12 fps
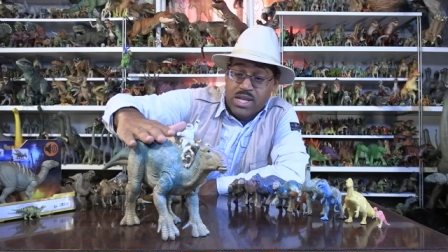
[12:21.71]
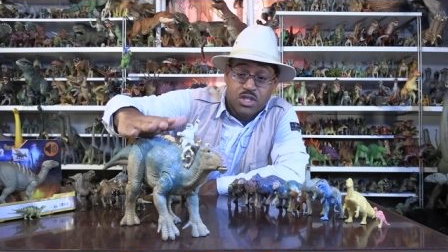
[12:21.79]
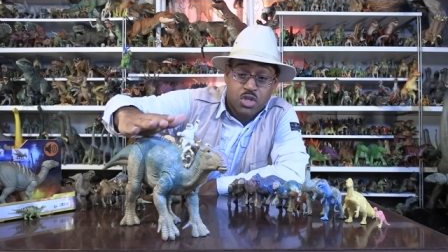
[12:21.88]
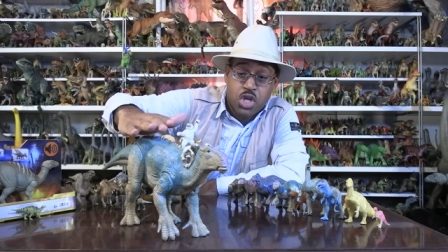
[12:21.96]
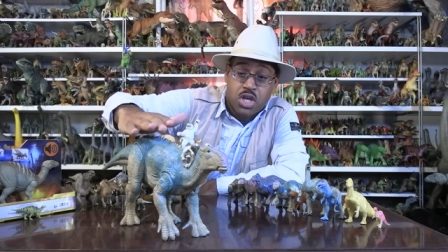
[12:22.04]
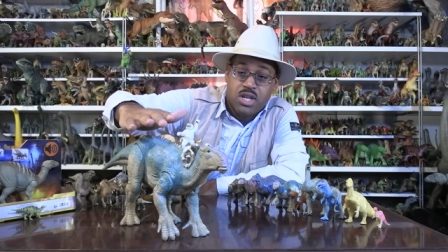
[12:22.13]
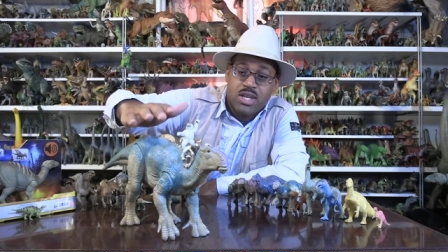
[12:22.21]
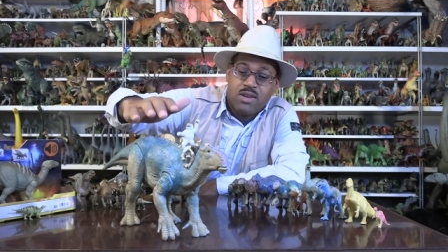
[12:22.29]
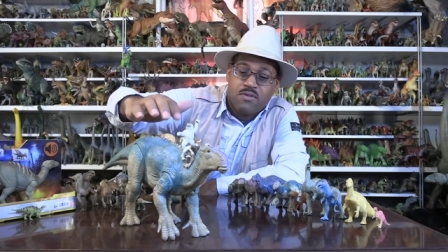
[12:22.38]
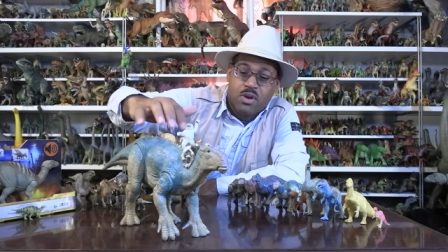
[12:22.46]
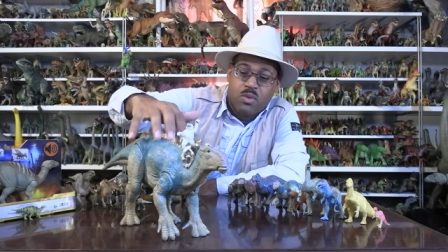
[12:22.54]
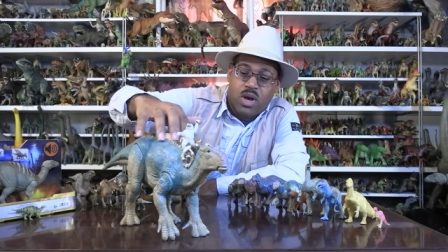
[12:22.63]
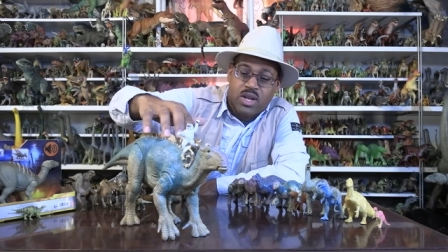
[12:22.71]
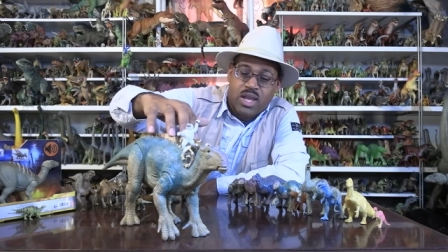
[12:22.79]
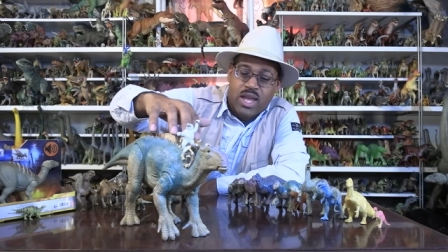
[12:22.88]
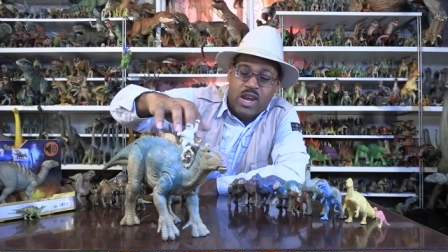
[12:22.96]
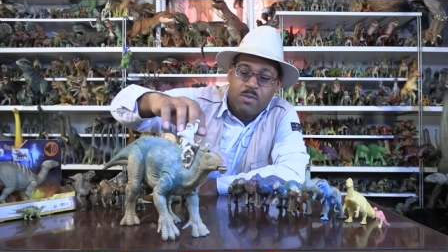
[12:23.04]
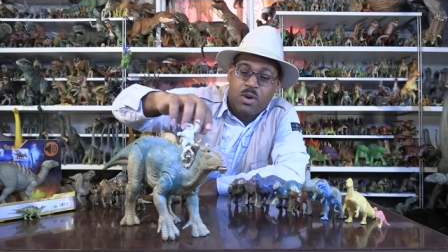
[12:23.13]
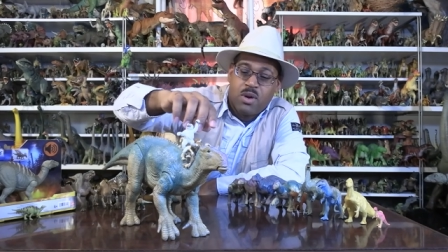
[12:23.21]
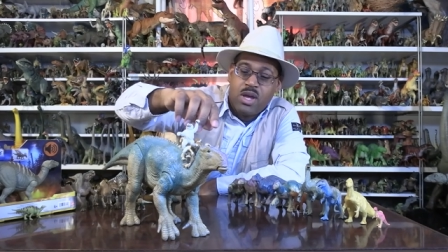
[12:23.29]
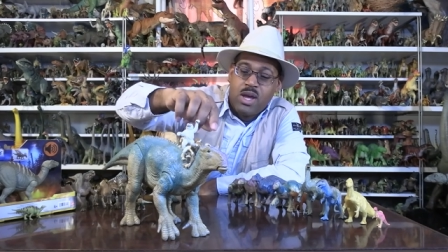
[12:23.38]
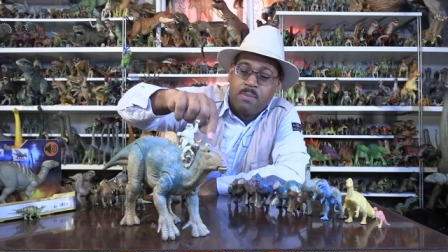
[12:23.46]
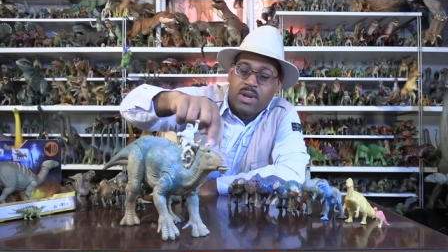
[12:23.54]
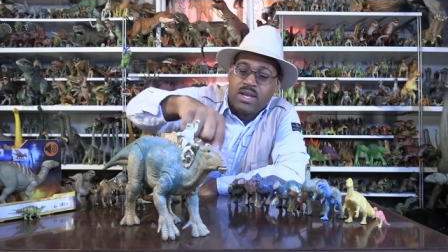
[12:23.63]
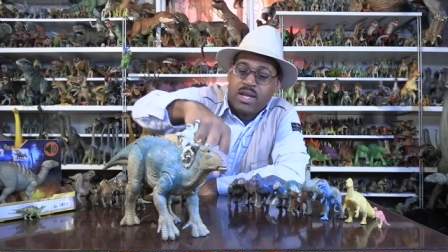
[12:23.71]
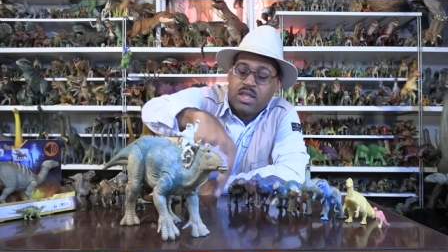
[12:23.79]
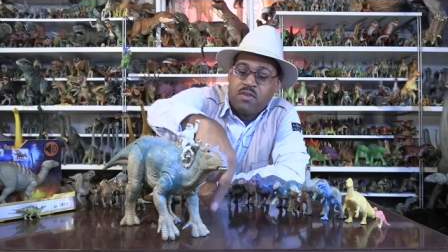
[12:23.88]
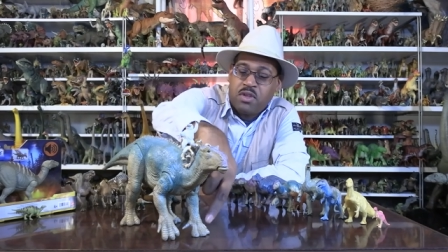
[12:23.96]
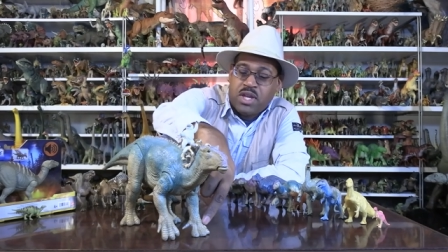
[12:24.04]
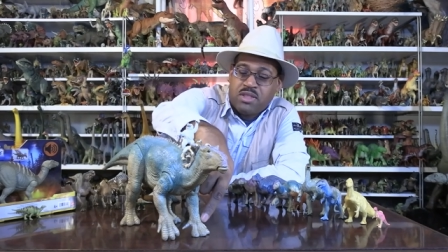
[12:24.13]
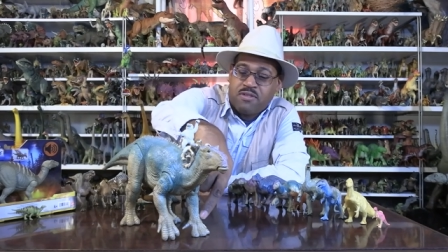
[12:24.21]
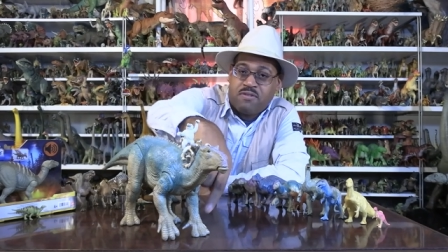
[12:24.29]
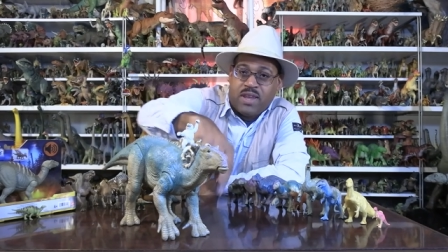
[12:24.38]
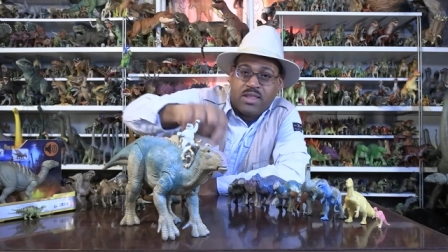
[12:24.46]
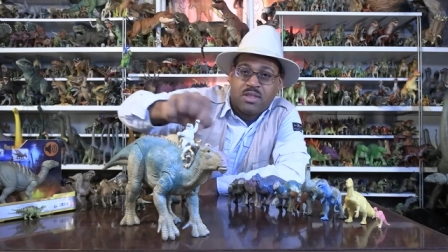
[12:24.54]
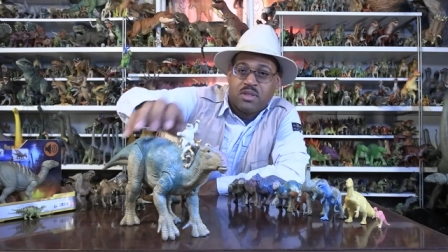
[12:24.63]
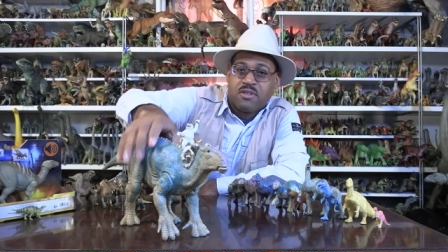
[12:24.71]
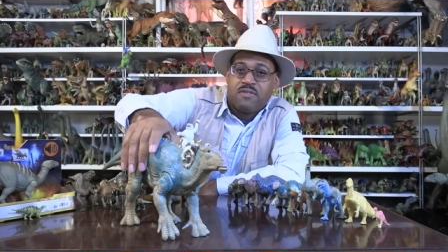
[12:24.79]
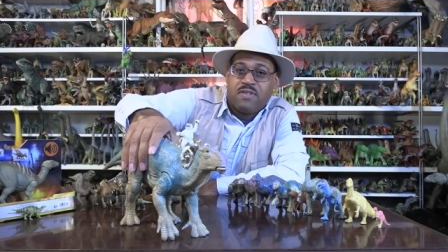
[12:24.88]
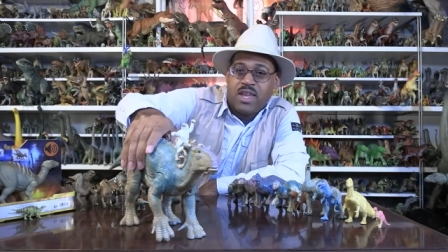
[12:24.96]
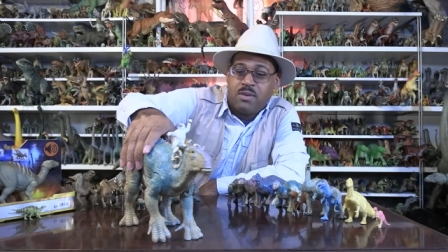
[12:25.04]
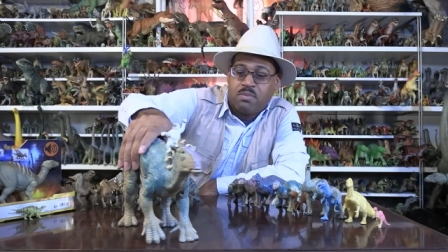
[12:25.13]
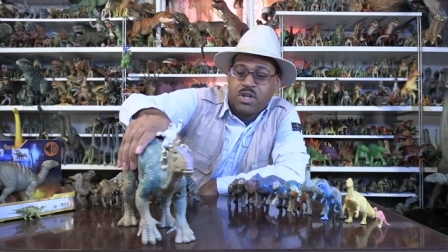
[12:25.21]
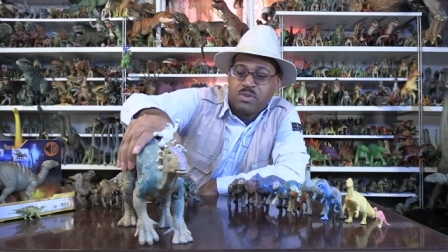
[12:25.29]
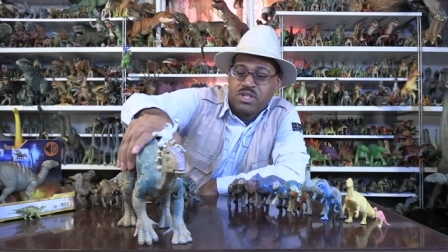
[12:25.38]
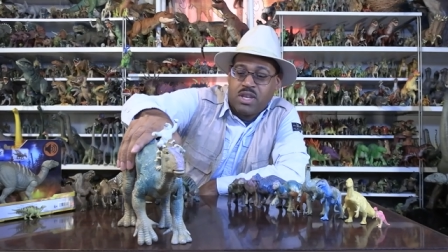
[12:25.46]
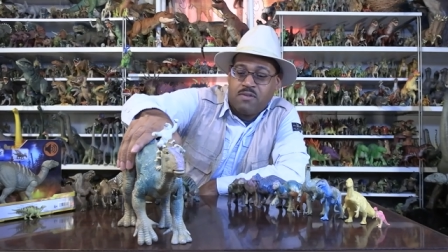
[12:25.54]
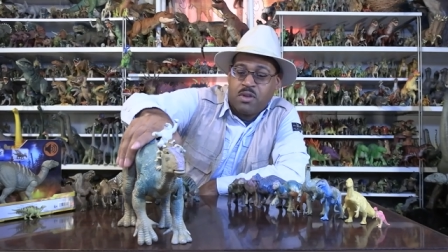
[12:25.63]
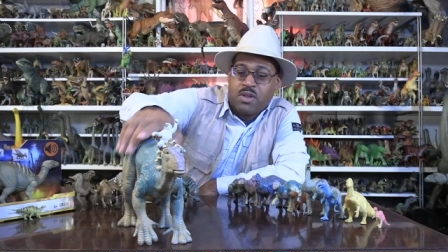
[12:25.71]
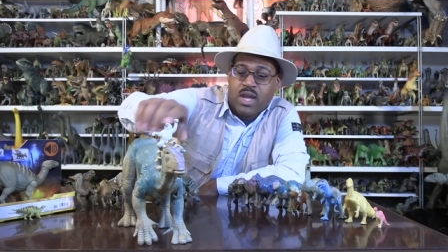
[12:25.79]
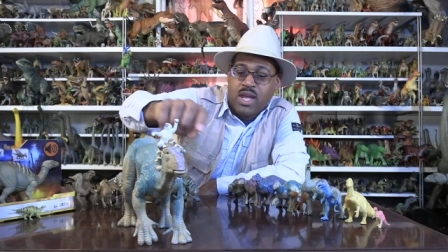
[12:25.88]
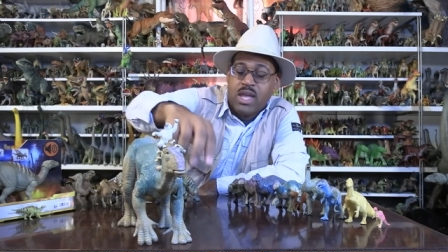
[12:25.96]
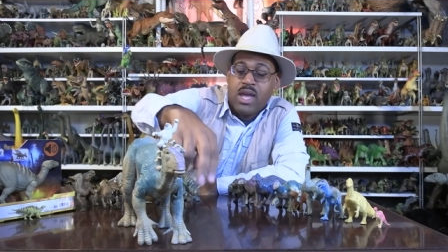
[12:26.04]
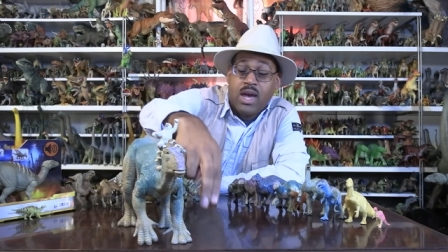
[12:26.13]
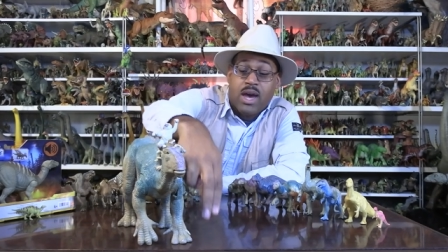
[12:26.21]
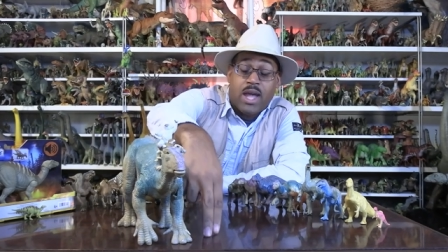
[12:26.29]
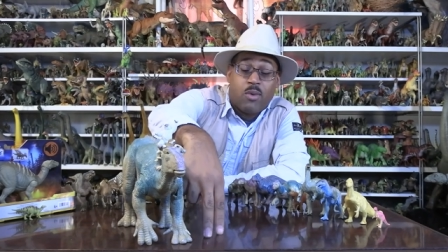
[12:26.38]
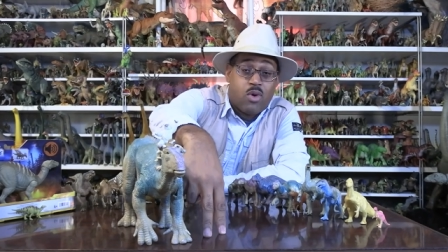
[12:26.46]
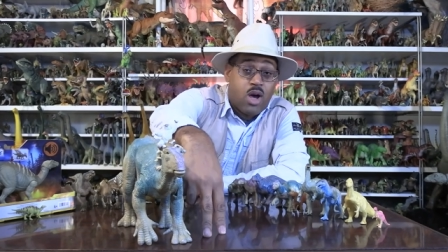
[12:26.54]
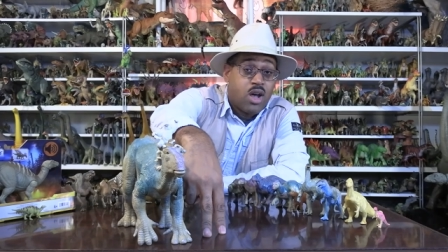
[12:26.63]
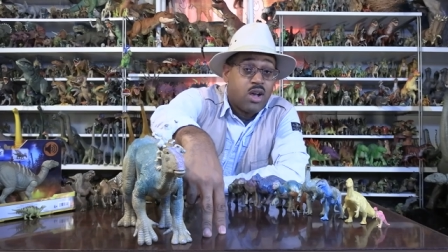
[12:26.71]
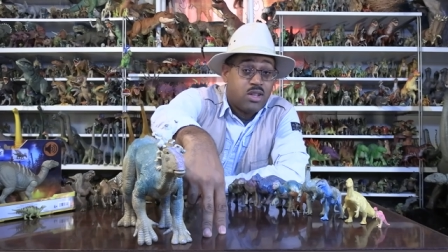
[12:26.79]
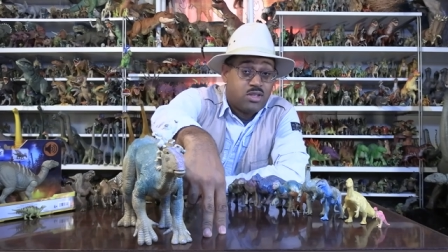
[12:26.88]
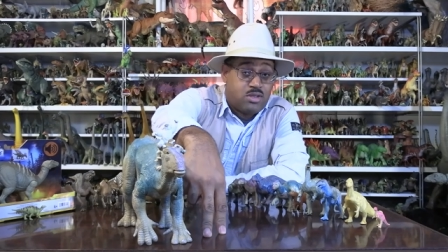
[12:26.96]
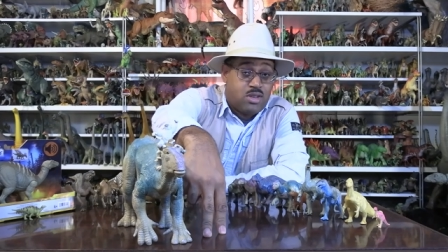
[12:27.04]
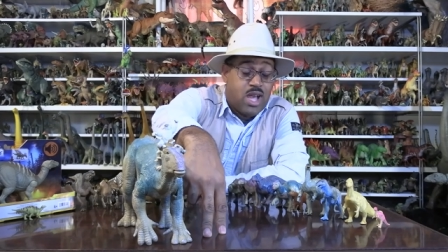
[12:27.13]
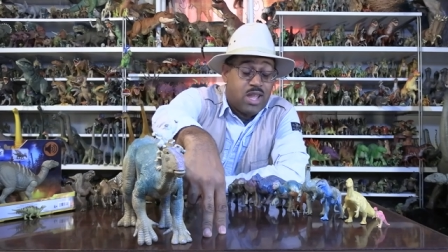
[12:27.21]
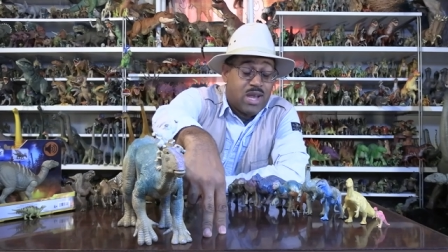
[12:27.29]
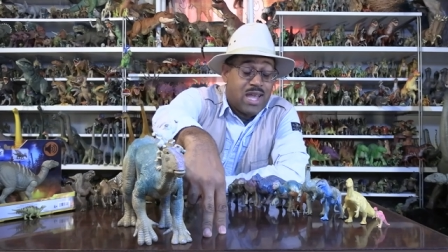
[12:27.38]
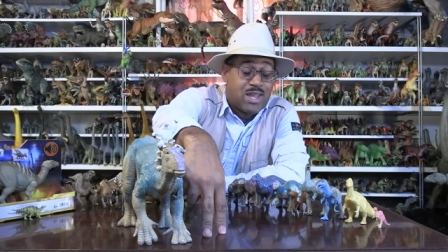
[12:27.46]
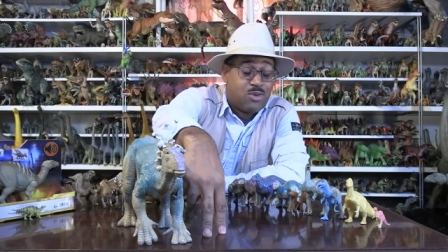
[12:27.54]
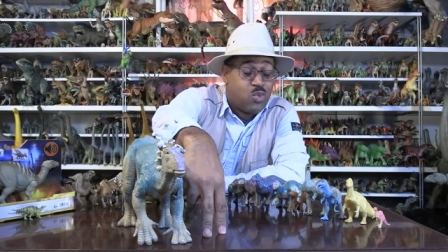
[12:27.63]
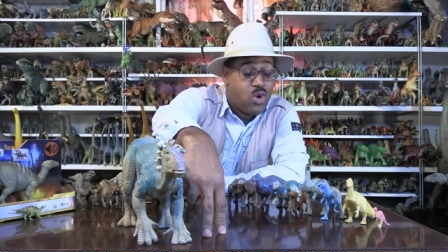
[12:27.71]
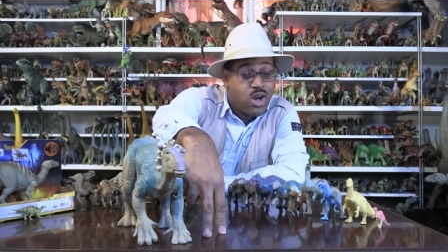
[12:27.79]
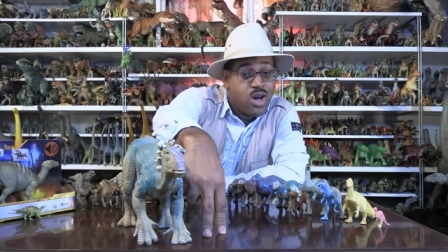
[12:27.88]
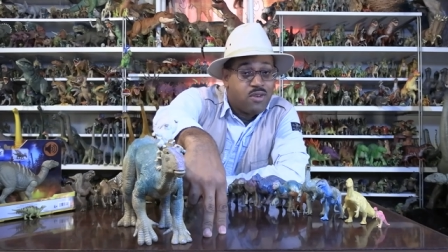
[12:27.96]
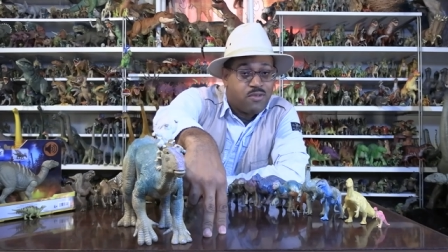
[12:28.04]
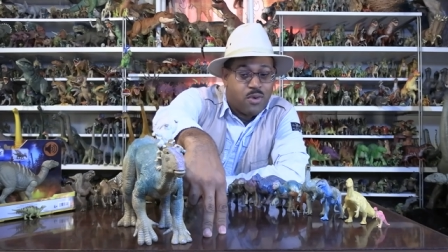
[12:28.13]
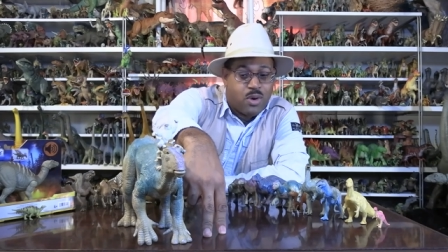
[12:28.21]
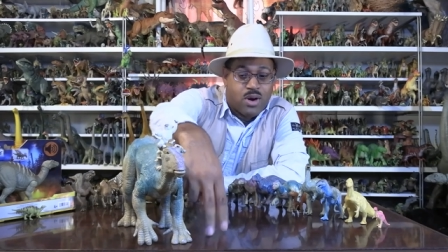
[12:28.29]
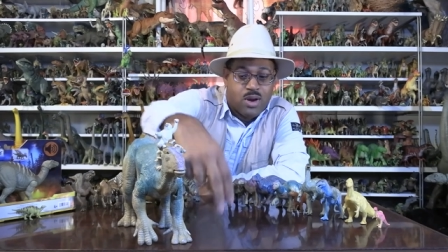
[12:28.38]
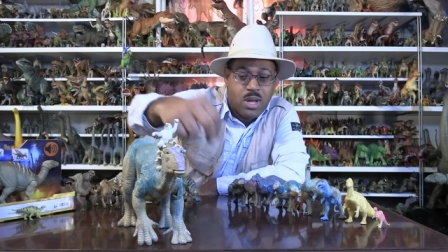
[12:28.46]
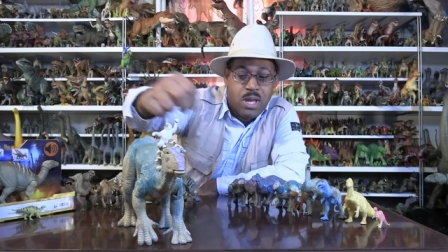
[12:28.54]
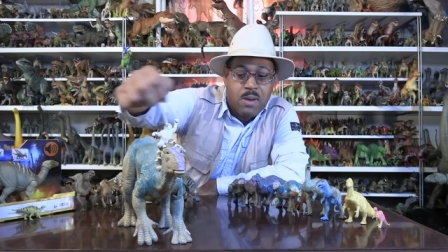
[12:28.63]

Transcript: That's good for a walking animal, but it does give you, like, the feet. So the feet pretty much give you, like, I walk on, I, I can walk on four,